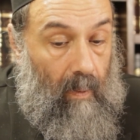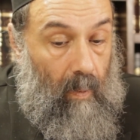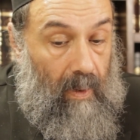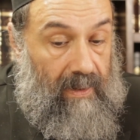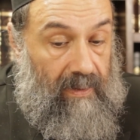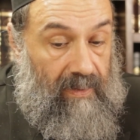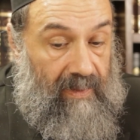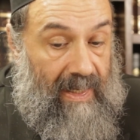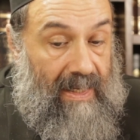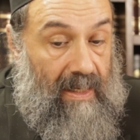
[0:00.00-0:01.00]
when
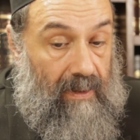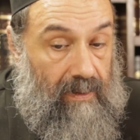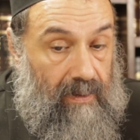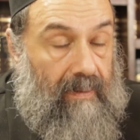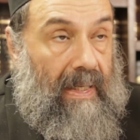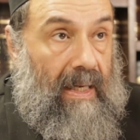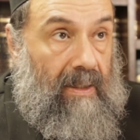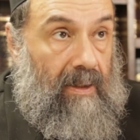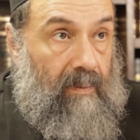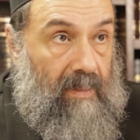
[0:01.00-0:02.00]
they
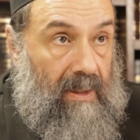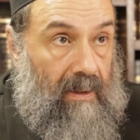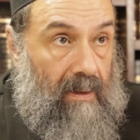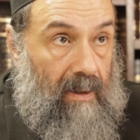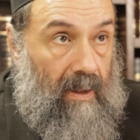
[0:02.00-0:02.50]
interrogated me